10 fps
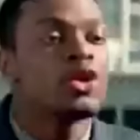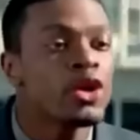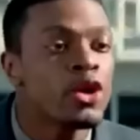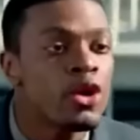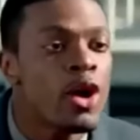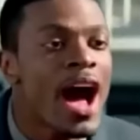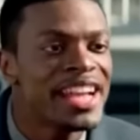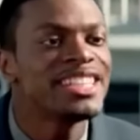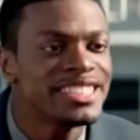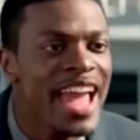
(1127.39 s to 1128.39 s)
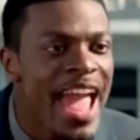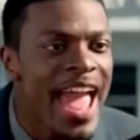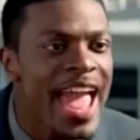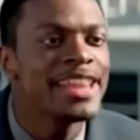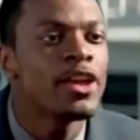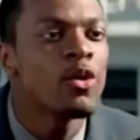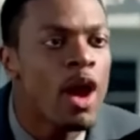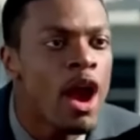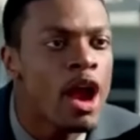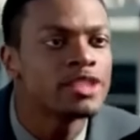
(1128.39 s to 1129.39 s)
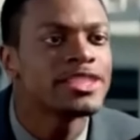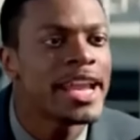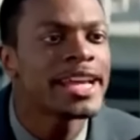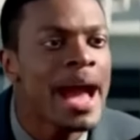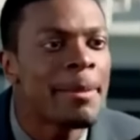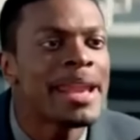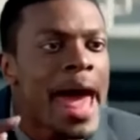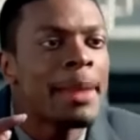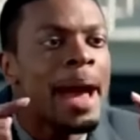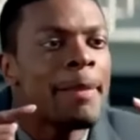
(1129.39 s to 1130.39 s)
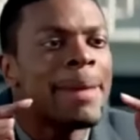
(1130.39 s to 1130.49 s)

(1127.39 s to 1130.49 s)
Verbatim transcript: you understand the words that are coming out of my